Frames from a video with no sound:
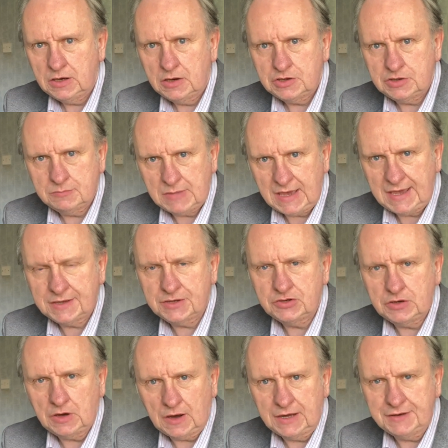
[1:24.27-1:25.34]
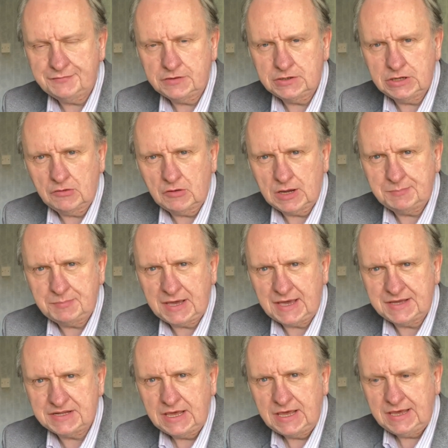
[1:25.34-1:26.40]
your Mac, your iPhone, your iPad,